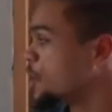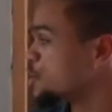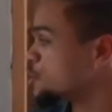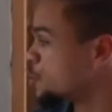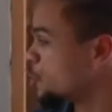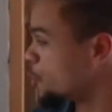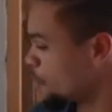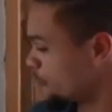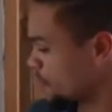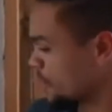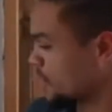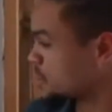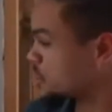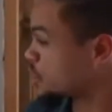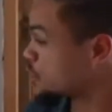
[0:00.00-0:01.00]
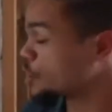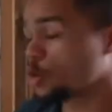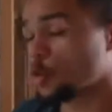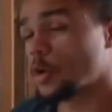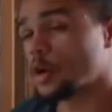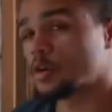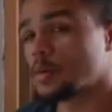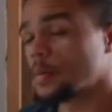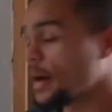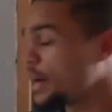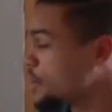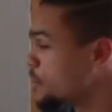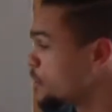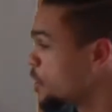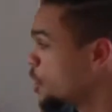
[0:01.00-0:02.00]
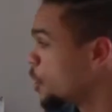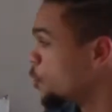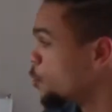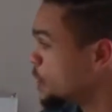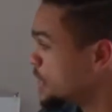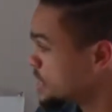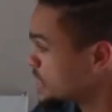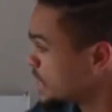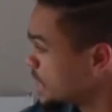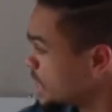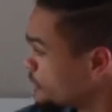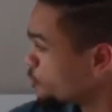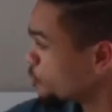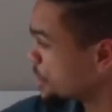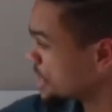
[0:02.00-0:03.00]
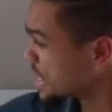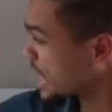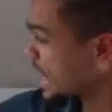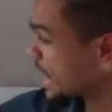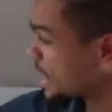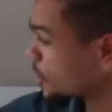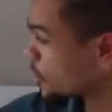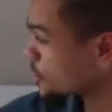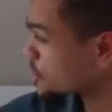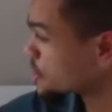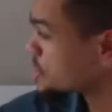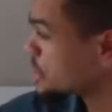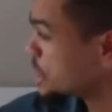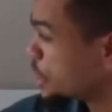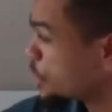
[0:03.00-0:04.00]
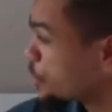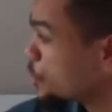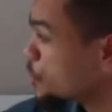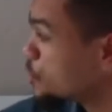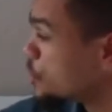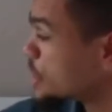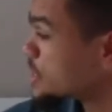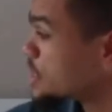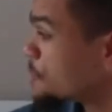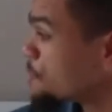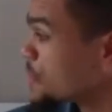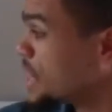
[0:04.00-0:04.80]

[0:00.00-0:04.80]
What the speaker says: So, just a quick reminder, we said if we cannot see through it,